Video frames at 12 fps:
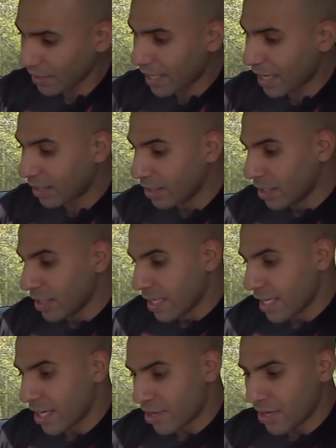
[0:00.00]
Now
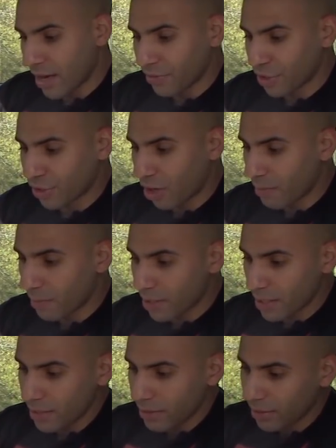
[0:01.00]
here you have your start
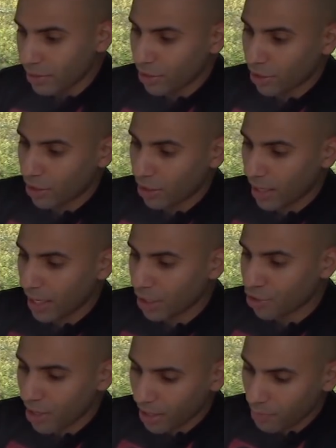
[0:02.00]
button, your
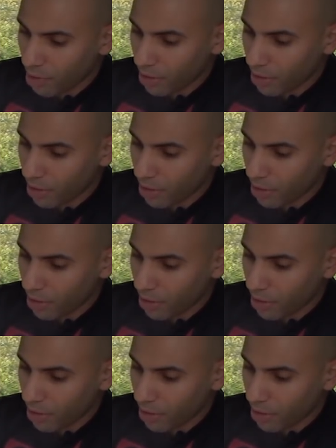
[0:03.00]
electronic